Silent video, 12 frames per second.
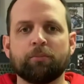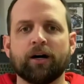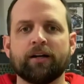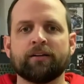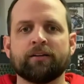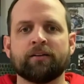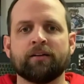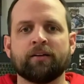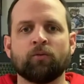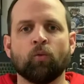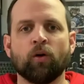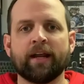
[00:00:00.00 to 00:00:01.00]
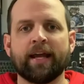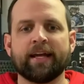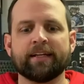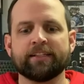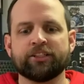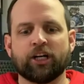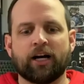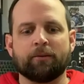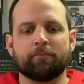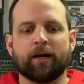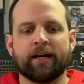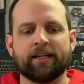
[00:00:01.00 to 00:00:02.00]
button, one-handed
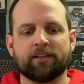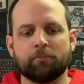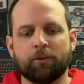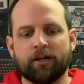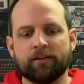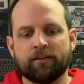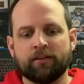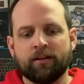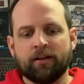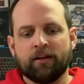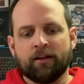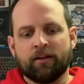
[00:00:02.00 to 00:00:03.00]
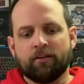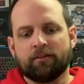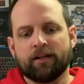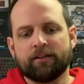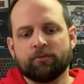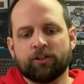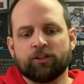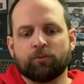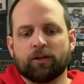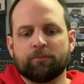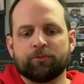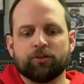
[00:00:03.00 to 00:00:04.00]
job. I hit the button, right, which is
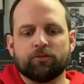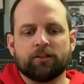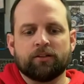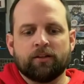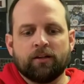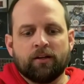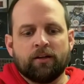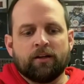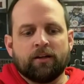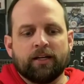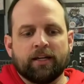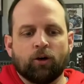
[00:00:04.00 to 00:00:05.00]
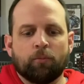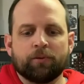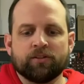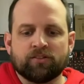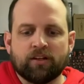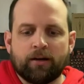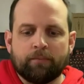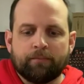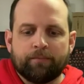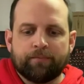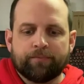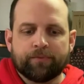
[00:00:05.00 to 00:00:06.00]
what I'm doing. It opens up,
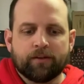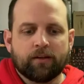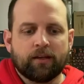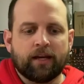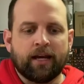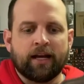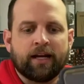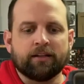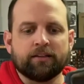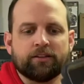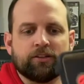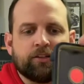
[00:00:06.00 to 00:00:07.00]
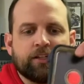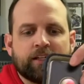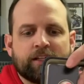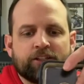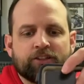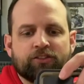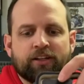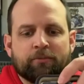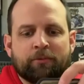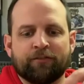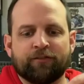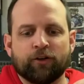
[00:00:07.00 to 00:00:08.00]
and I literally can just
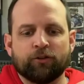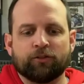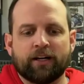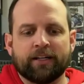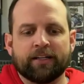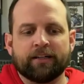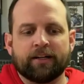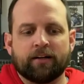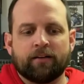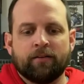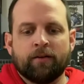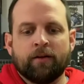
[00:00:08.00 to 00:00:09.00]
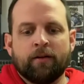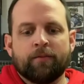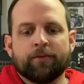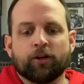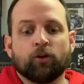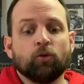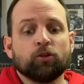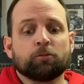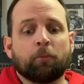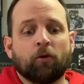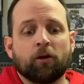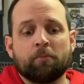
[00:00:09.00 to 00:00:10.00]
stick my phone right in there. The
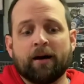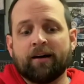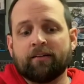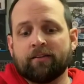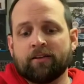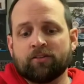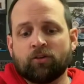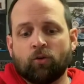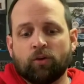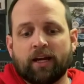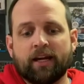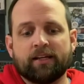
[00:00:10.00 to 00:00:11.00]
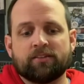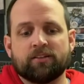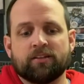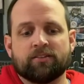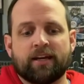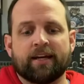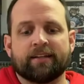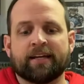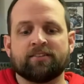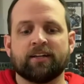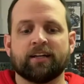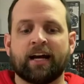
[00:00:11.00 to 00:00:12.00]
coolest part about this whole case is that
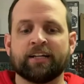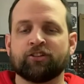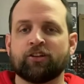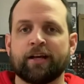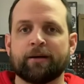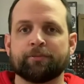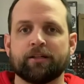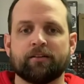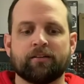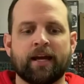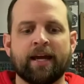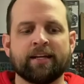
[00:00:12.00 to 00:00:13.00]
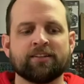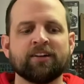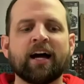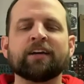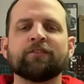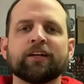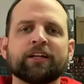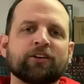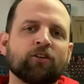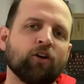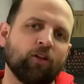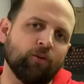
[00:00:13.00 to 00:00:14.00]
that's it. I just clamped it, and it's not even in
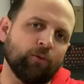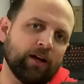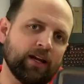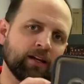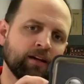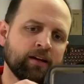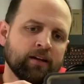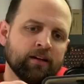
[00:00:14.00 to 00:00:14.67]
there all the way.